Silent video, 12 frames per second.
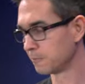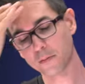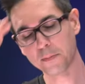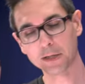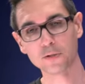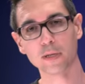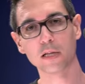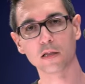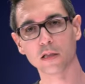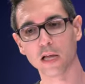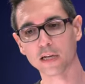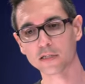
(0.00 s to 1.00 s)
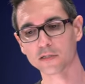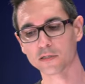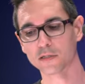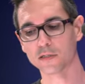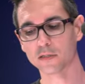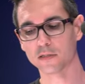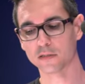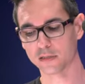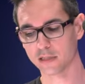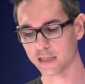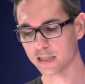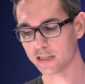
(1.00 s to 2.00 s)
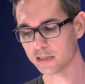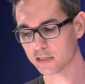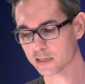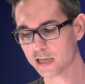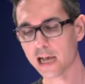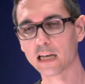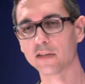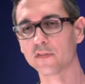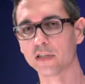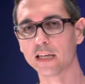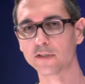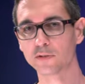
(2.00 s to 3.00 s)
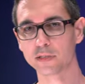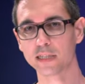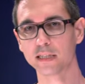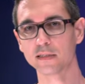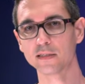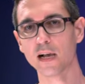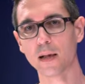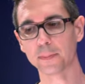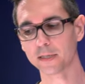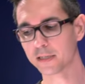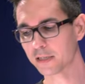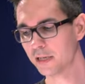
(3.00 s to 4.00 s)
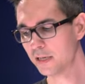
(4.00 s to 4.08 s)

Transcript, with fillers: Measuring lux is kind of an interesting topic.